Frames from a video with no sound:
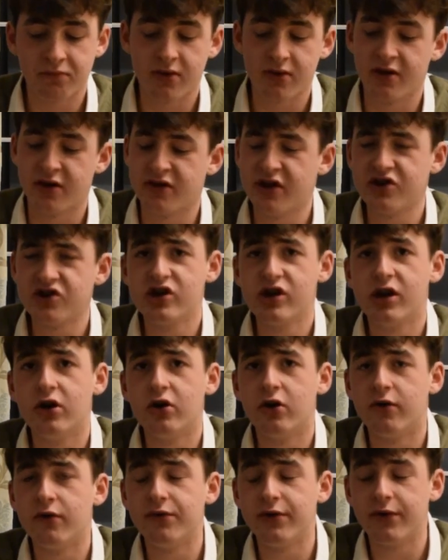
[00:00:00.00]
There's actually a lot
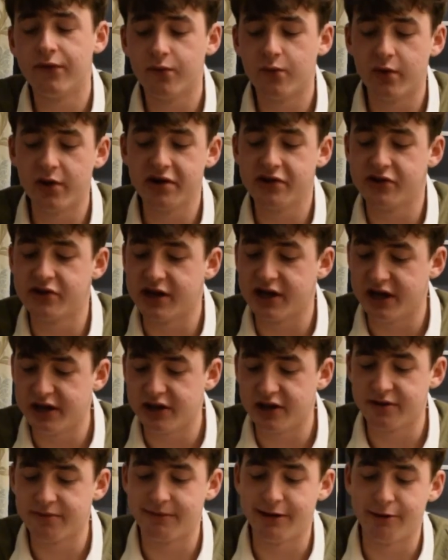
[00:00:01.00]
of different ways to eat
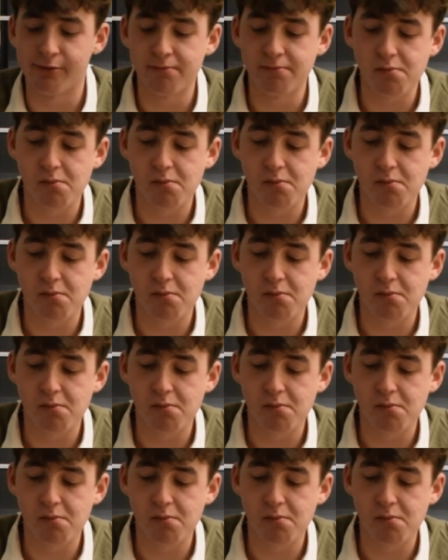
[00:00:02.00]
this meal.